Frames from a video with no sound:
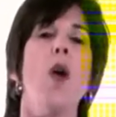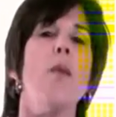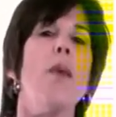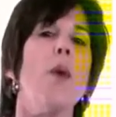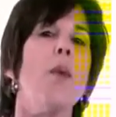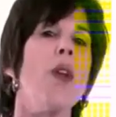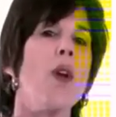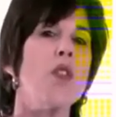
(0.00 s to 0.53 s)

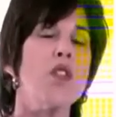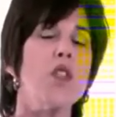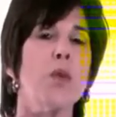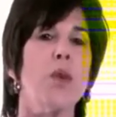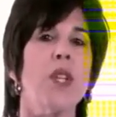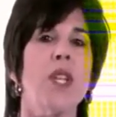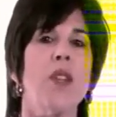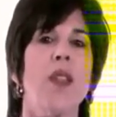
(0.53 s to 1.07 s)
But we also
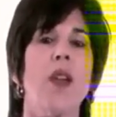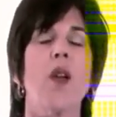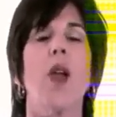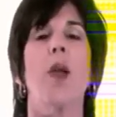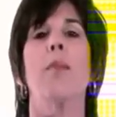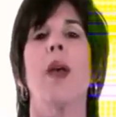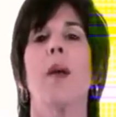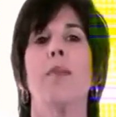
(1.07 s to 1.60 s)
put in there a
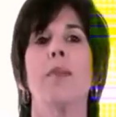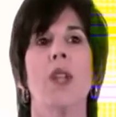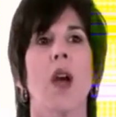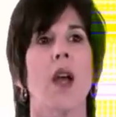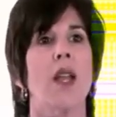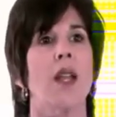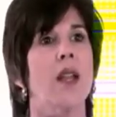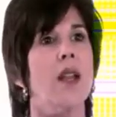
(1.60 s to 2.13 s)

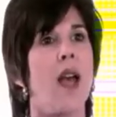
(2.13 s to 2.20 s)
peptide,